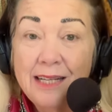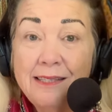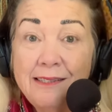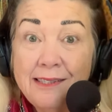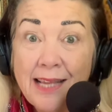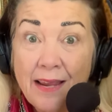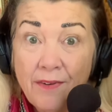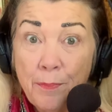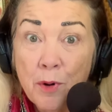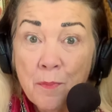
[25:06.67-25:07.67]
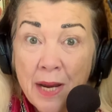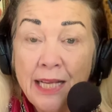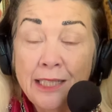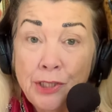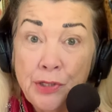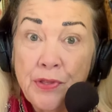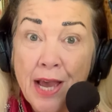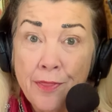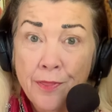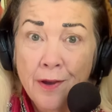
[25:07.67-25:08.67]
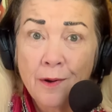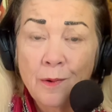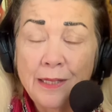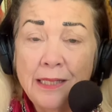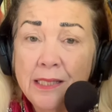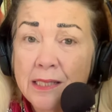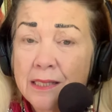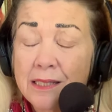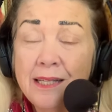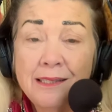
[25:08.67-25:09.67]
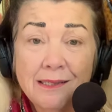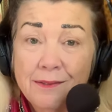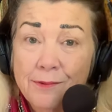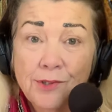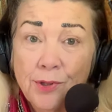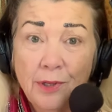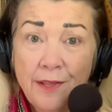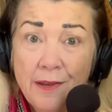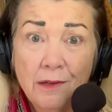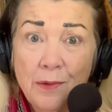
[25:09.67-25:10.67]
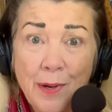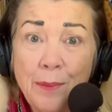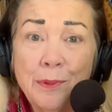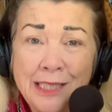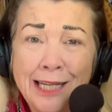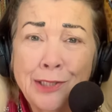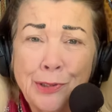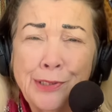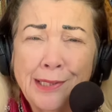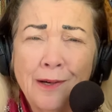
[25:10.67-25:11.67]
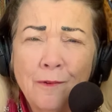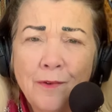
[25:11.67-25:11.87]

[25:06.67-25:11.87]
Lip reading: Save up your money and do that, though. It's truly the only way to protect yourself.